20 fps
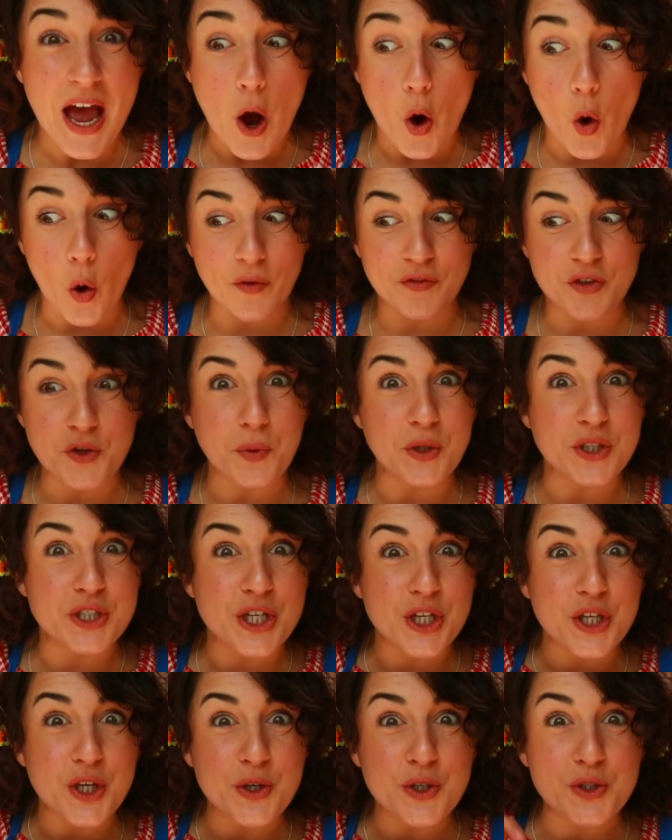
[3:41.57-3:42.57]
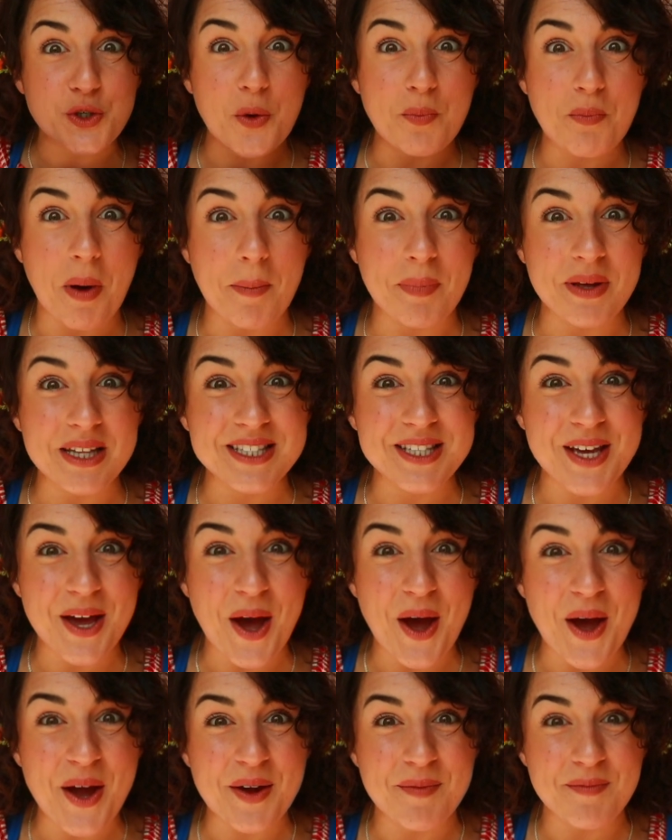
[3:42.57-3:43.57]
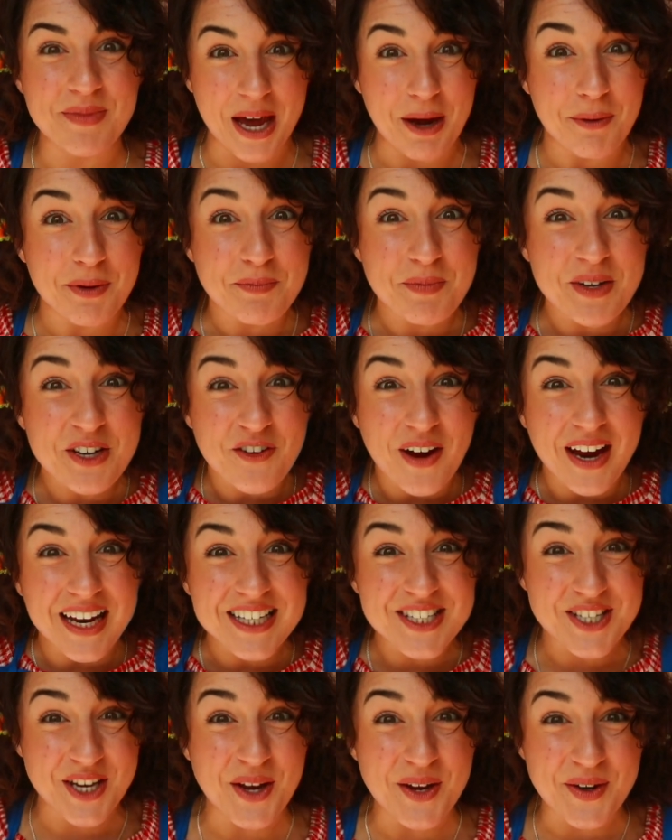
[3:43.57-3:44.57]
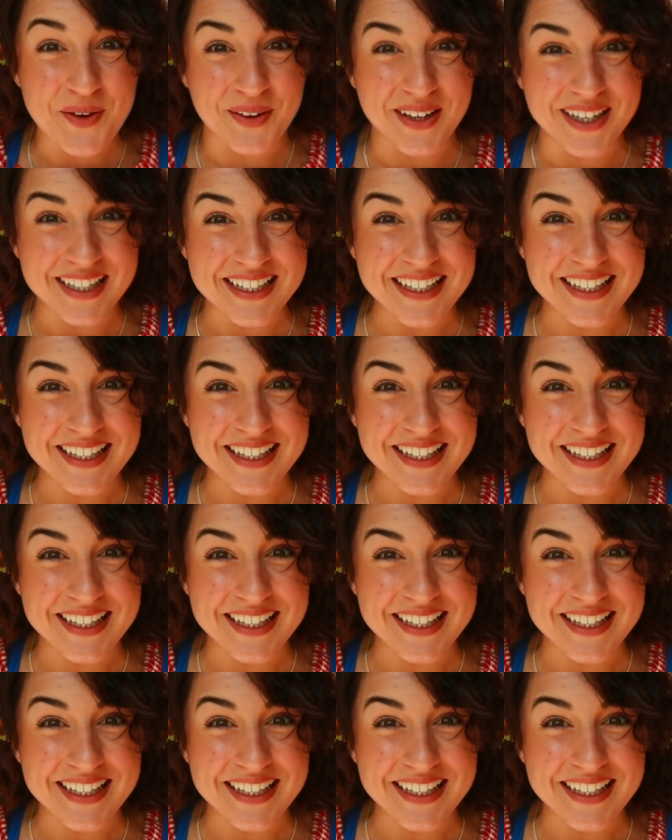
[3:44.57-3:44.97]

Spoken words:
Or if you want to use your puppets at home, that would be great too.